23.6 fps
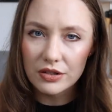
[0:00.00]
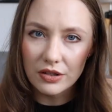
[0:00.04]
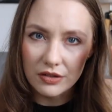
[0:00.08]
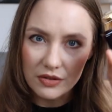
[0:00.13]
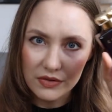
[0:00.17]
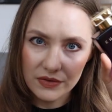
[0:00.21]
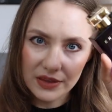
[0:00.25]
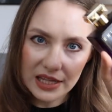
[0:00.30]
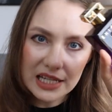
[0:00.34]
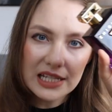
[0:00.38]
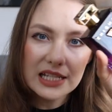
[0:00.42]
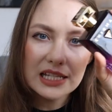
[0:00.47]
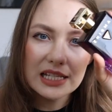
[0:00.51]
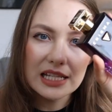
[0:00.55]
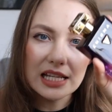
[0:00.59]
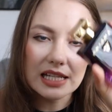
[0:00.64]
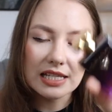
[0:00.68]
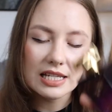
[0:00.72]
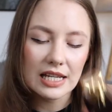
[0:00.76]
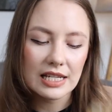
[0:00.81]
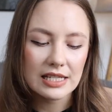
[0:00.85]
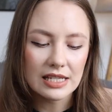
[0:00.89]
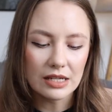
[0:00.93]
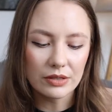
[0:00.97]
So if this
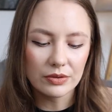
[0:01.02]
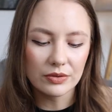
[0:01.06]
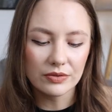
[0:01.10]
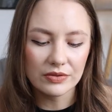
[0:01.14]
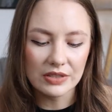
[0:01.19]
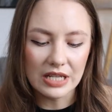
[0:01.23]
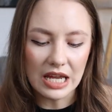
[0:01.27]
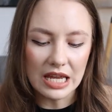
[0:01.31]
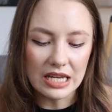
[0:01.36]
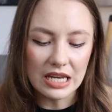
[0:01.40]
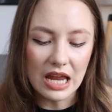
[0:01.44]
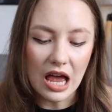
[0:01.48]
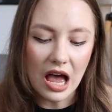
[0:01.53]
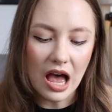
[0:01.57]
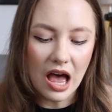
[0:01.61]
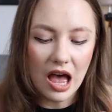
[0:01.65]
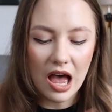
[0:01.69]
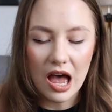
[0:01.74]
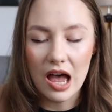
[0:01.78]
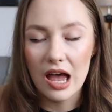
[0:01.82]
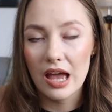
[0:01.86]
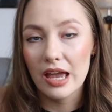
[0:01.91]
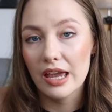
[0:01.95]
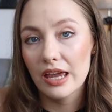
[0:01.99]
is a 6 out of 10,
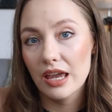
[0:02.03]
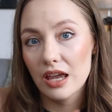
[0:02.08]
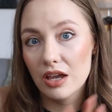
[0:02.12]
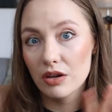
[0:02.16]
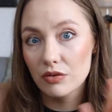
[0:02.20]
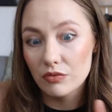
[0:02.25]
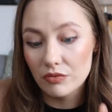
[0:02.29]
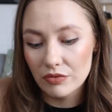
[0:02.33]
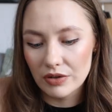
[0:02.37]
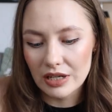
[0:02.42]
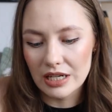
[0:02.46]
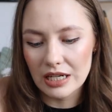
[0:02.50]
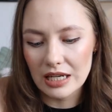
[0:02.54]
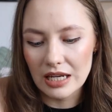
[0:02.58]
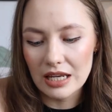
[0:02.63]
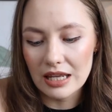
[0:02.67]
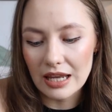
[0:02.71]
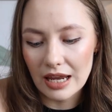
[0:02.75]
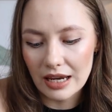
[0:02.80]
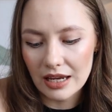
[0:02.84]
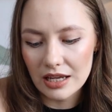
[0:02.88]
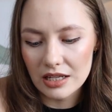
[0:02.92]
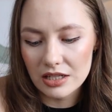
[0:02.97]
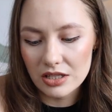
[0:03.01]
I really
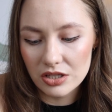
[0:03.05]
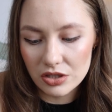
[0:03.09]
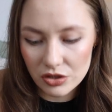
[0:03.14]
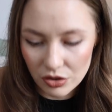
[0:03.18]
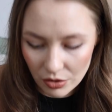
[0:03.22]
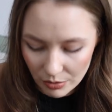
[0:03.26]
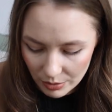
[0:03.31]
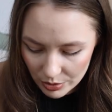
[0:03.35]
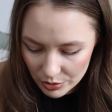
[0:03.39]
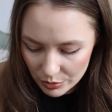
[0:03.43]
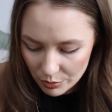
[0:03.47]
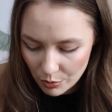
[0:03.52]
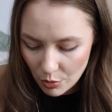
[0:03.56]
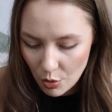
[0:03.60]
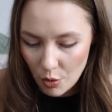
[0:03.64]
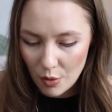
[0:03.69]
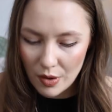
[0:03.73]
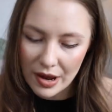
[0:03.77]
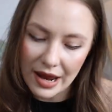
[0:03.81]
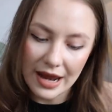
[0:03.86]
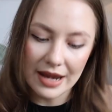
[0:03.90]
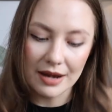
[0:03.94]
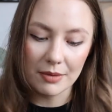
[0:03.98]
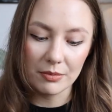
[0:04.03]
like it so much
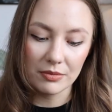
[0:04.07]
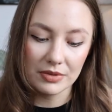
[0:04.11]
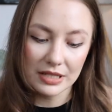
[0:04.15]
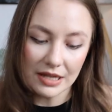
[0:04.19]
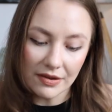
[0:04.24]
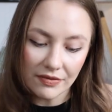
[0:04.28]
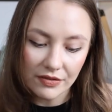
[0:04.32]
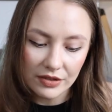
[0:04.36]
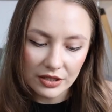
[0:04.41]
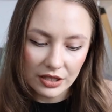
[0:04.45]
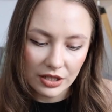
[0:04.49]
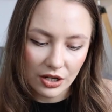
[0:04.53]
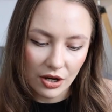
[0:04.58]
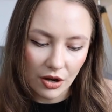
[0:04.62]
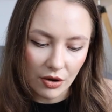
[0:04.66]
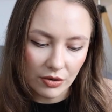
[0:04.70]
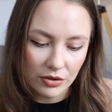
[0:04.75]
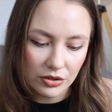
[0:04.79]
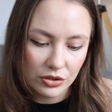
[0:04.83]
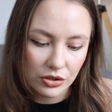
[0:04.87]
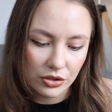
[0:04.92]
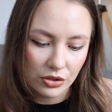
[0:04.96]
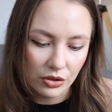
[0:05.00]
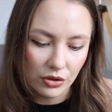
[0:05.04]
more, and I'm definitely
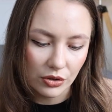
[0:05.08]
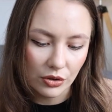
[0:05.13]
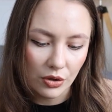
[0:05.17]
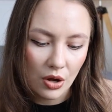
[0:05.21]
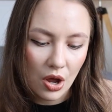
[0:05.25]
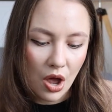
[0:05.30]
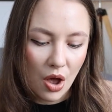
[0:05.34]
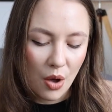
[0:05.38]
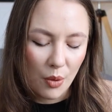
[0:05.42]
going to